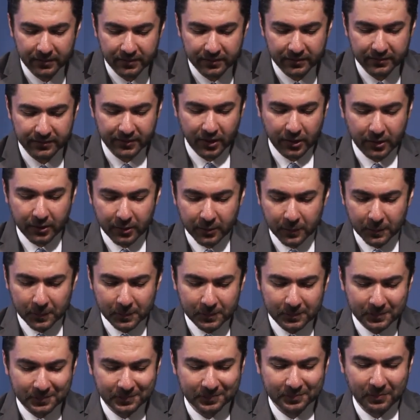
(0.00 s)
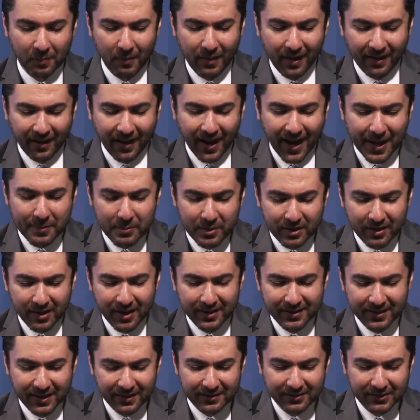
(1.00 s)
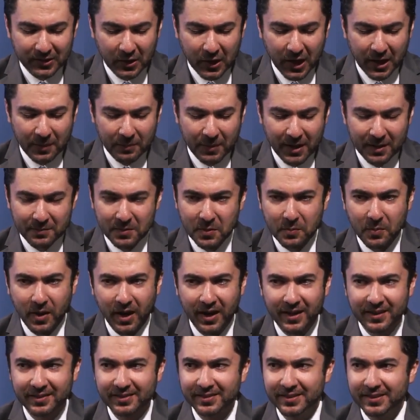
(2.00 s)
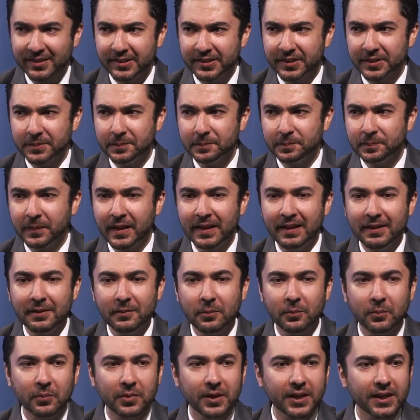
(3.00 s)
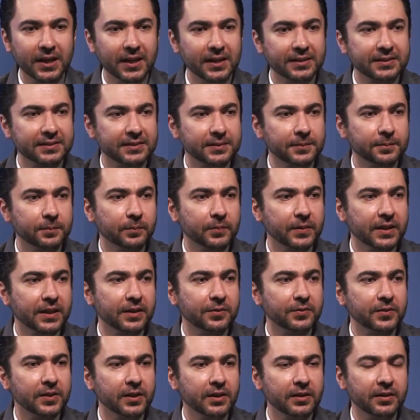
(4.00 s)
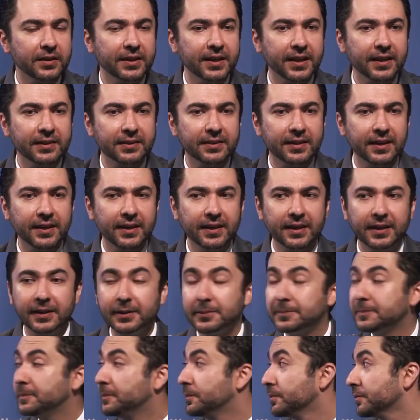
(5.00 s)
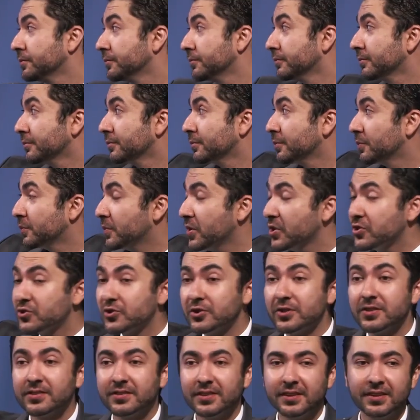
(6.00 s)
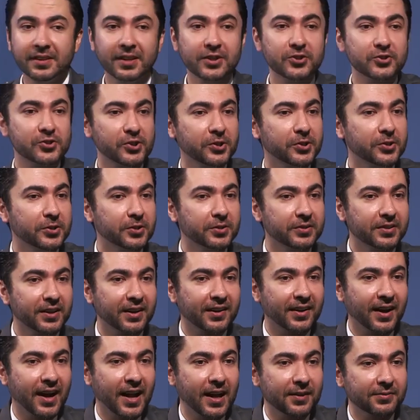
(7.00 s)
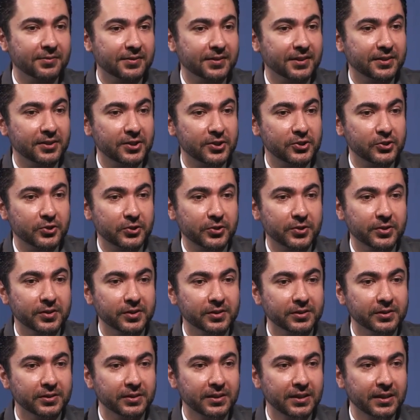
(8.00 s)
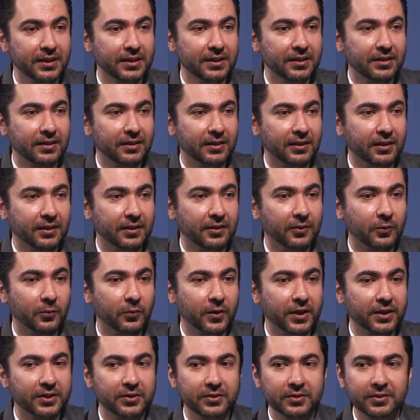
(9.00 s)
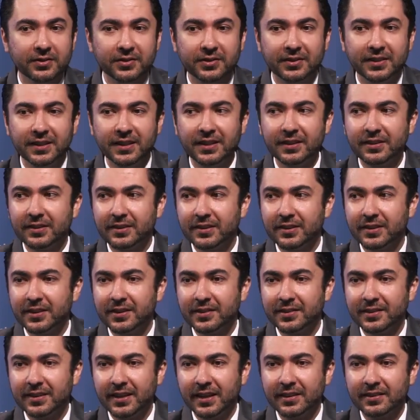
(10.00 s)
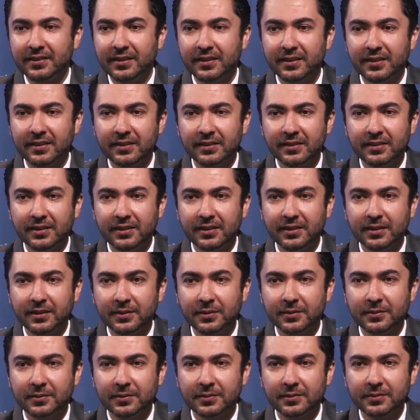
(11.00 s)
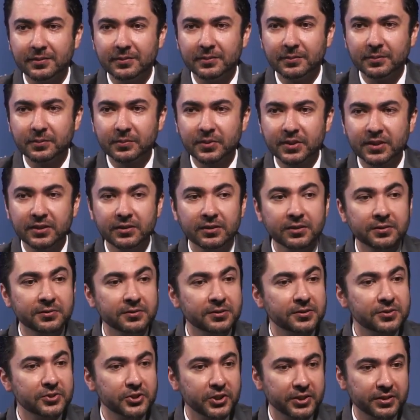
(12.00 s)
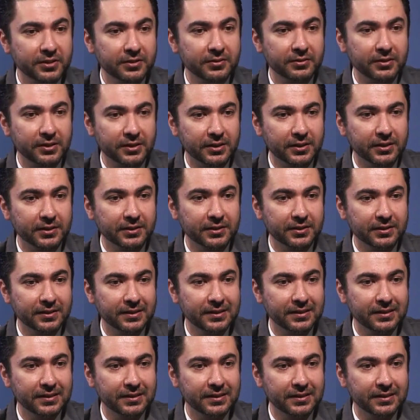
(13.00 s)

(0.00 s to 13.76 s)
So, I'm Iranian, so I may be biased here, but if you look at the pictures that I show you, the graphs that I show you, what you see there is that the pre-revolution Iran